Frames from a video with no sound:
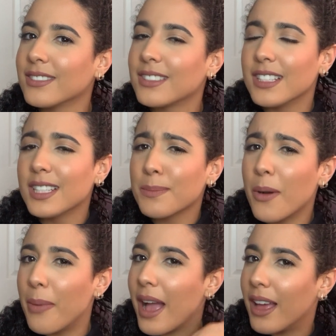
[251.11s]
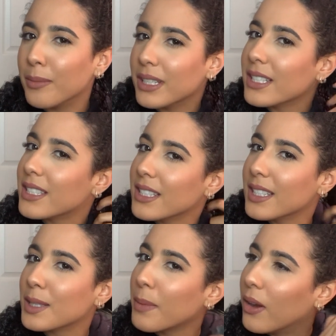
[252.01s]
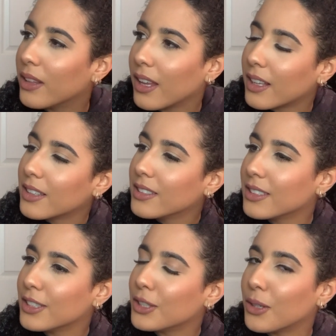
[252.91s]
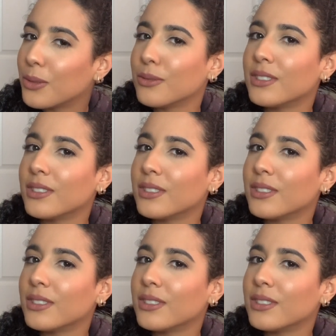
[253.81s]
It doesn't smell bad, but it doesn't smell like, you know,